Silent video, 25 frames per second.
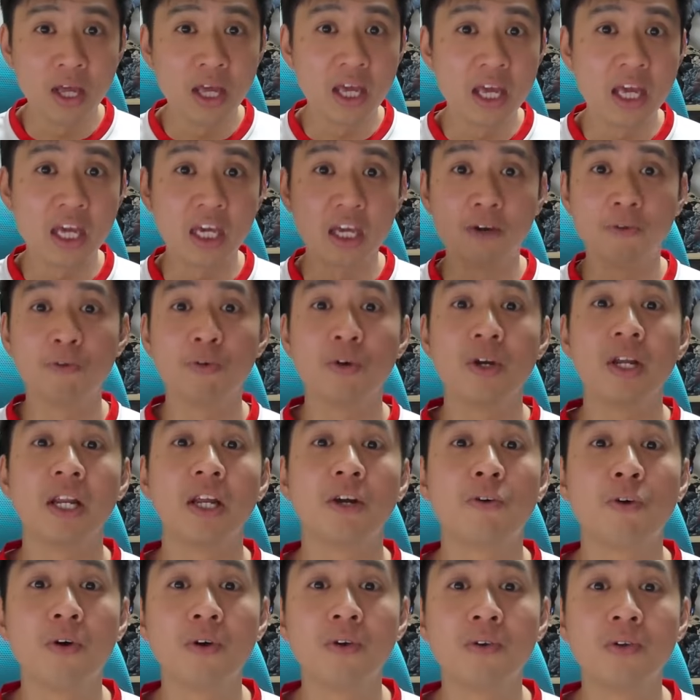He can really
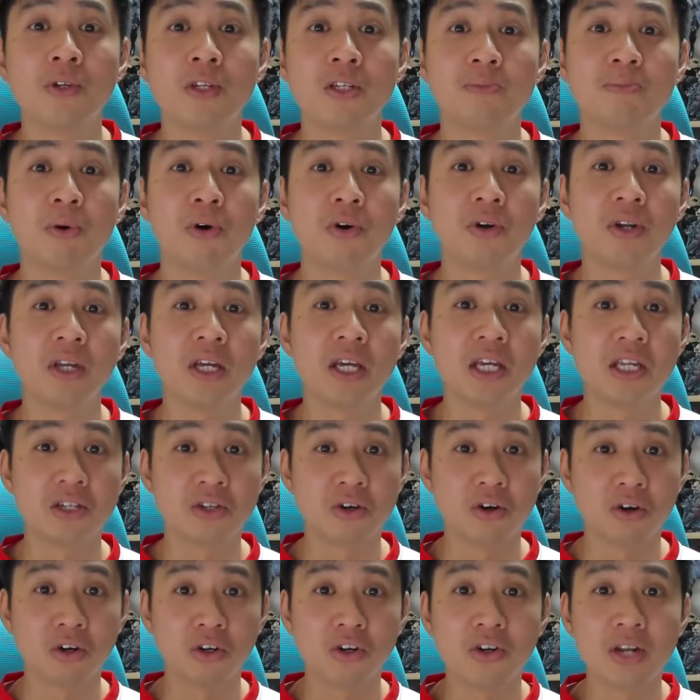grow into his body. He's
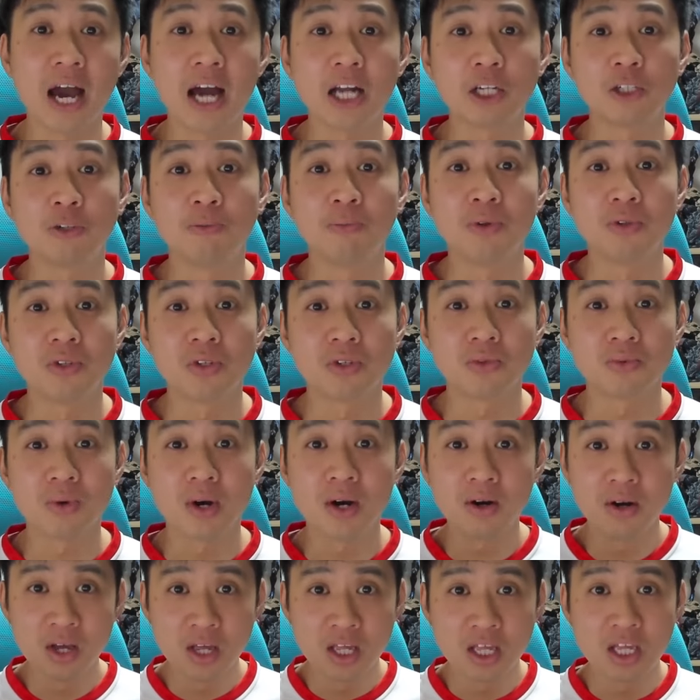got good attributes as
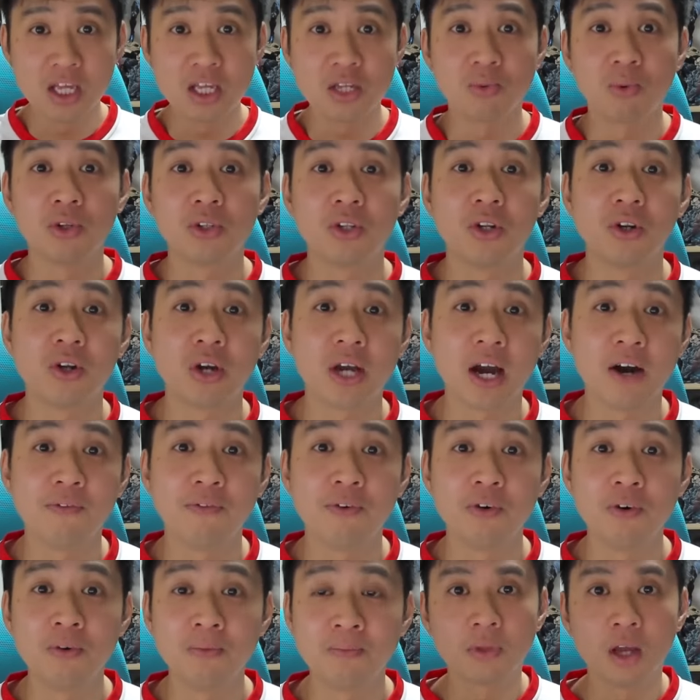well. He's one to look out
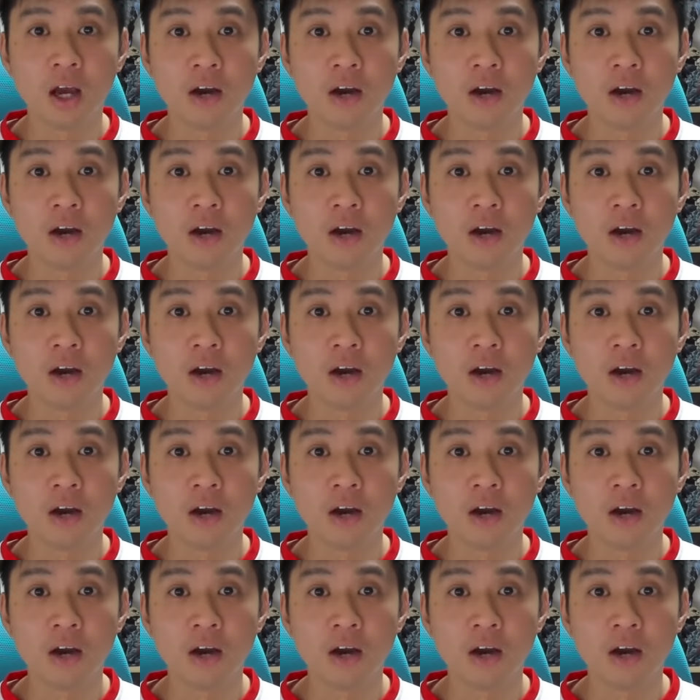for.